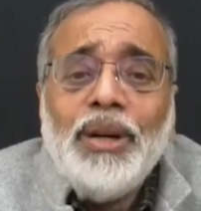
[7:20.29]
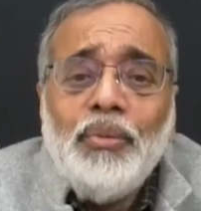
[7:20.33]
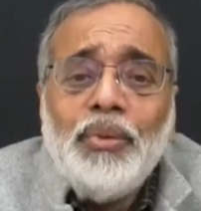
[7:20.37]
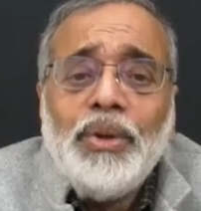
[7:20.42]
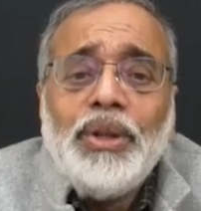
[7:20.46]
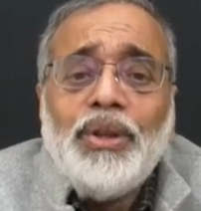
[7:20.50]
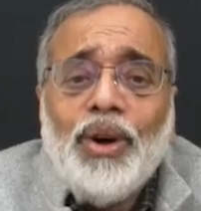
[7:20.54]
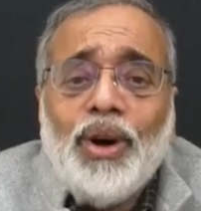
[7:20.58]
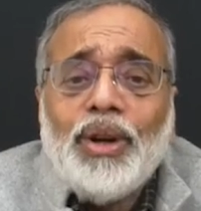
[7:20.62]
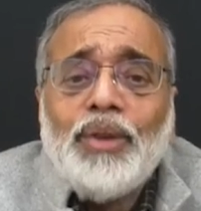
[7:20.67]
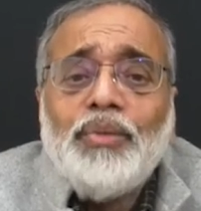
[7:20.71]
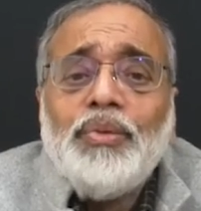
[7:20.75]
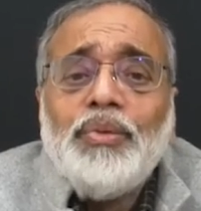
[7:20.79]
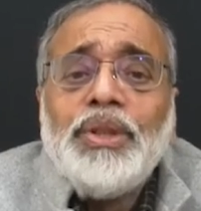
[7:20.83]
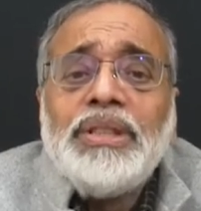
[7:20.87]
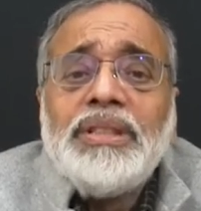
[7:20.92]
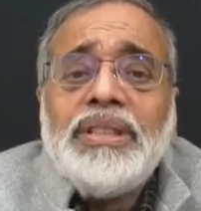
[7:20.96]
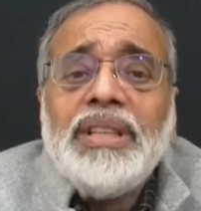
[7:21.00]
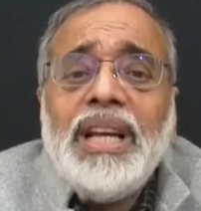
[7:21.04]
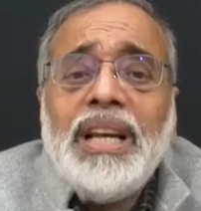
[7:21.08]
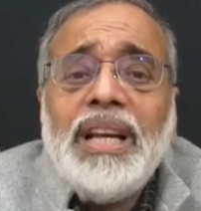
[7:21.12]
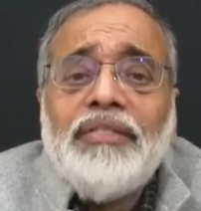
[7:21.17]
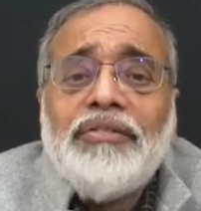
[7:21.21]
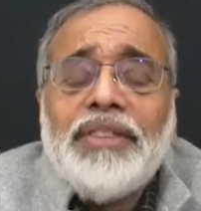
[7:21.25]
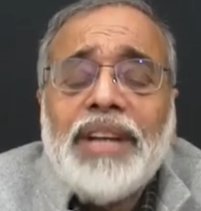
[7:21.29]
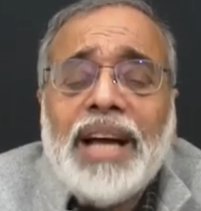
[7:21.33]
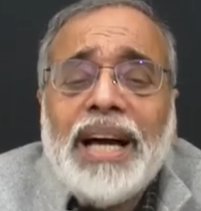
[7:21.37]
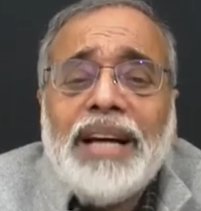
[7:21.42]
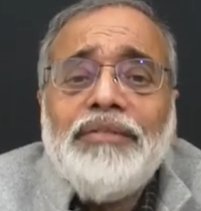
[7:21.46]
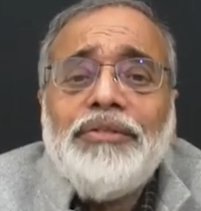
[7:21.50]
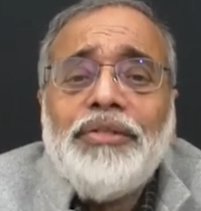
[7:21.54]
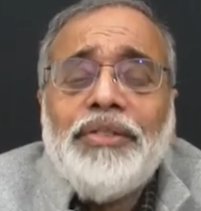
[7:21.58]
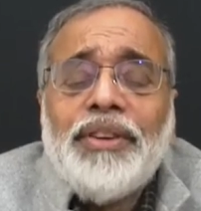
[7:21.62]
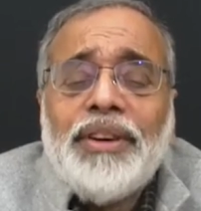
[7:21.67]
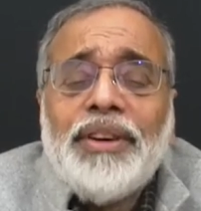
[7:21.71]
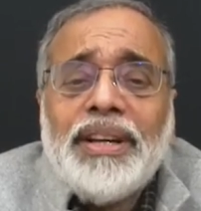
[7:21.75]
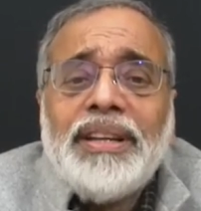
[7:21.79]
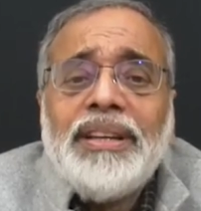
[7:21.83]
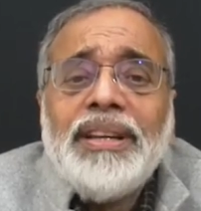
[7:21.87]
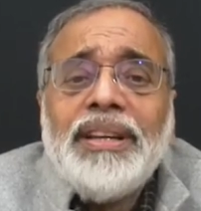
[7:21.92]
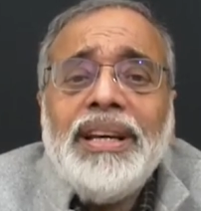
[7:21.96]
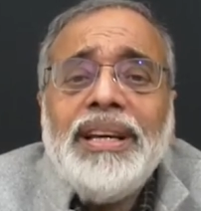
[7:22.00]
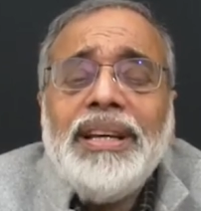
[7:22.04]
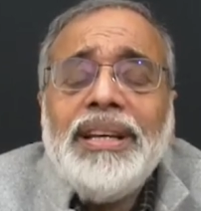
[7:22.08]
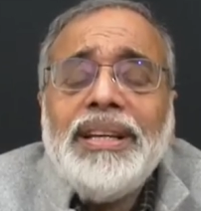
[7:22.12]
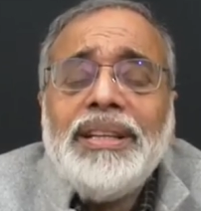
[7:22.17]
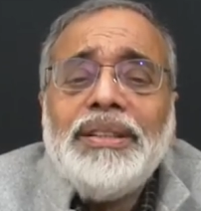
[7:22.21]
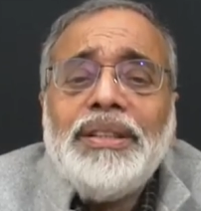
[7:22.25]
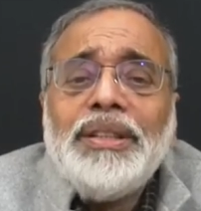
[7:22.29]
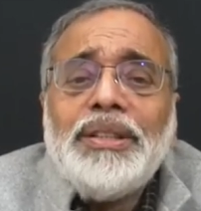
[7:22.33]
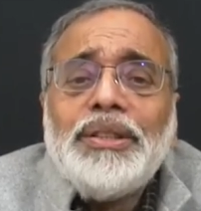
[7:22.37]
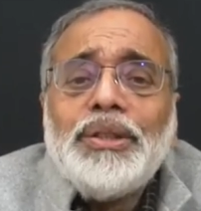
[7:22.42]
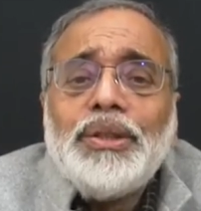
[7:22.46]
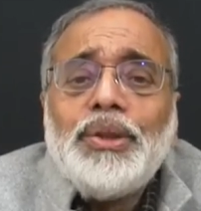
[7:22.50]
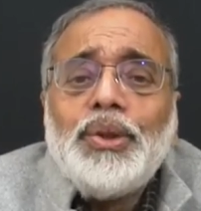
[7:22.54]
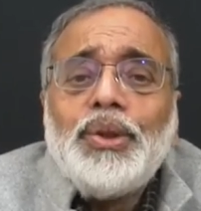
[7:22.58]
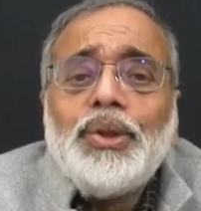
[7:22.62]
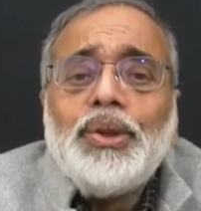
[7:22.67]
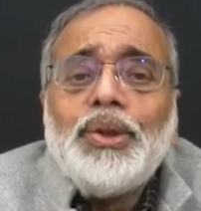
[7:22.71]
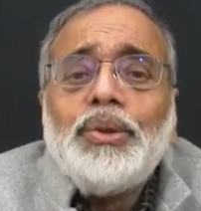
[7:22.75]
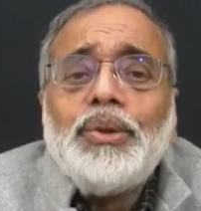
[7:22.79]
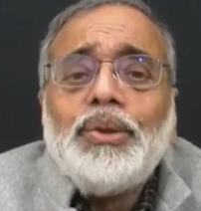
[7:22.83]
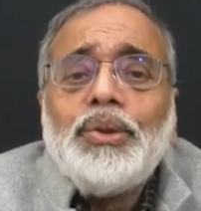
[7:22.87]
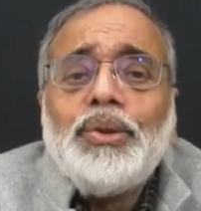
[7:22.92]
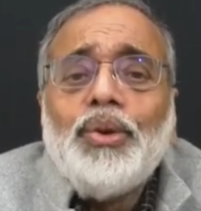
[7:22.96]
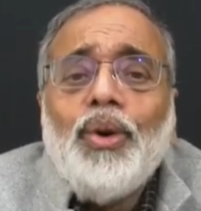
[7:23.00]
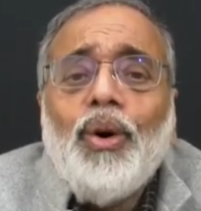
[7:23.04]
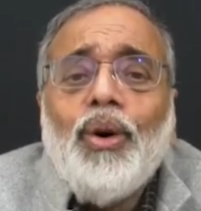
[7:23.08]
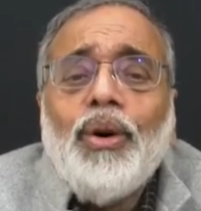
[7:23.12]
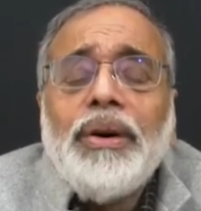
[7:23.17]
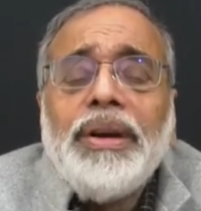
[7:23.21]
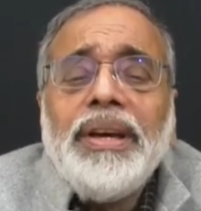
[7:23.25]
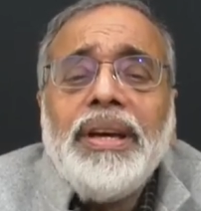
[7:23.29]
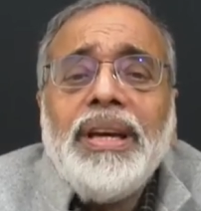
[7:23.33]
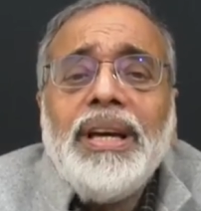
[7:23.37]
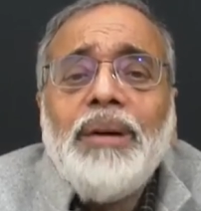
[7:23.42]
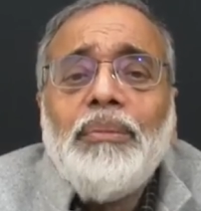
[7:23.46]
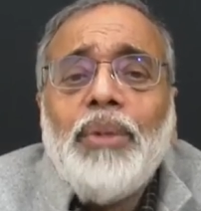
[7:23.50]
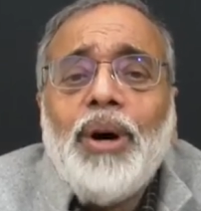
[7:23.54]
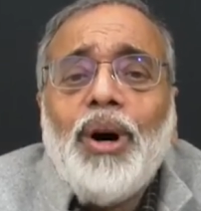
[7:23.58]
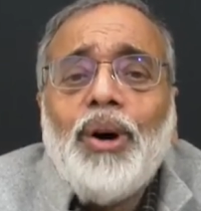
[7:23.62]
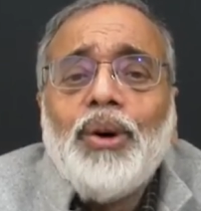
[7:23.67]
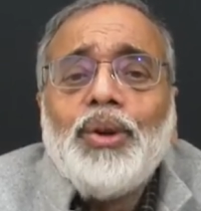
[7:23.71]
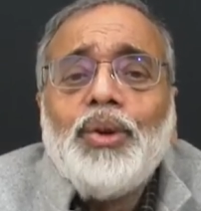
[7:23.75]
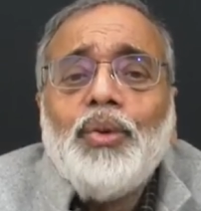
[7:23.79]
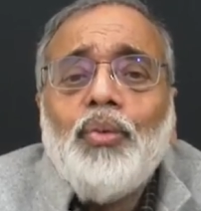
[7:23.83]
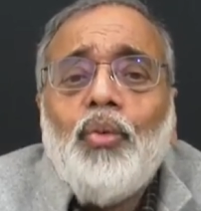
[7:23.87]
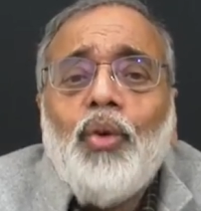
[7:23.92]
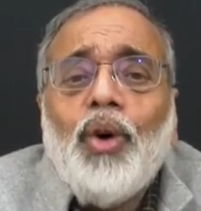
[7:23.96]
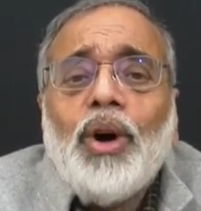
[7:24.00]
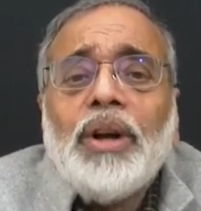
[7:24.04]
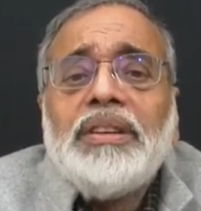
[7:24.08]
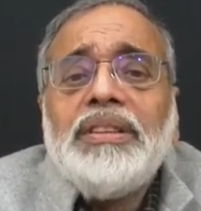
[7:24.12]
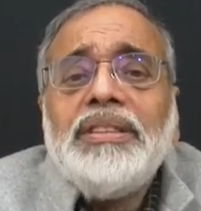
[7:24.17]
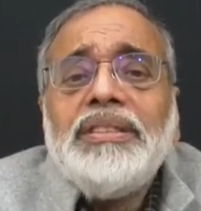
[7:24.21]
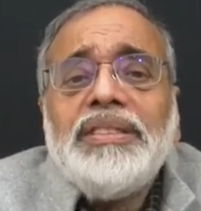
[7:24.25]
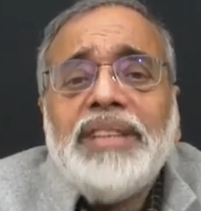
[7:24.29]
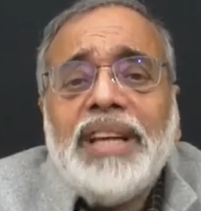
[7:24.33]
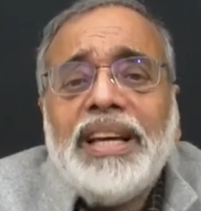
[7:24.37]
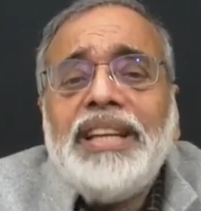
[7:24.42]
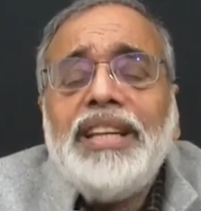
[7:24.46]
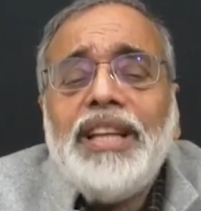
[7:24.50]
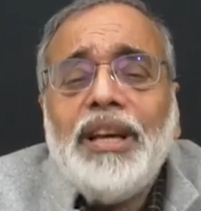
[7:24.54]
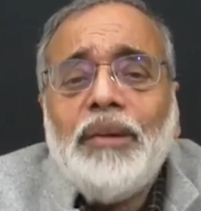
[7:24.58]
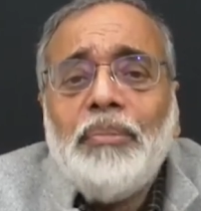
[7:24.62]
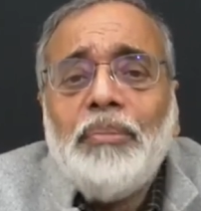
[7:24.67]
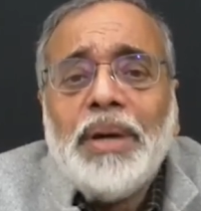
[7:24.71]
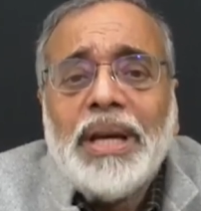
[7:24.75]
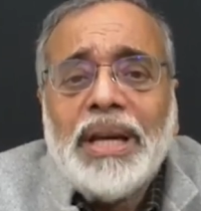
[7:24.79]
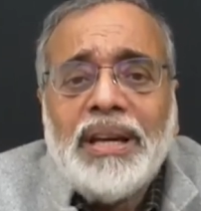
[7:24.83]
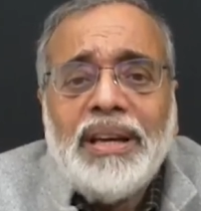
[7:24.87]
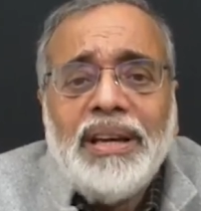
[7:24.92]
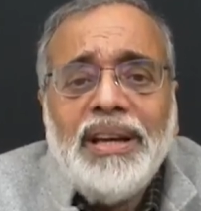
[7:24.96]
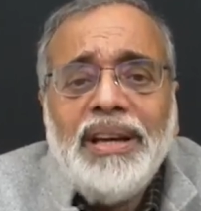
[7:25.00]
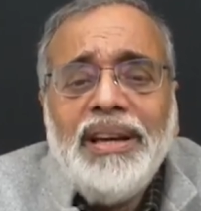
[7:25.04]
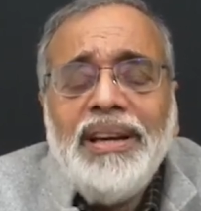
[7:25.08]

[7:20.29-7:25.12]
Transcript: We thought we still have time for it. This talking about what is endemic.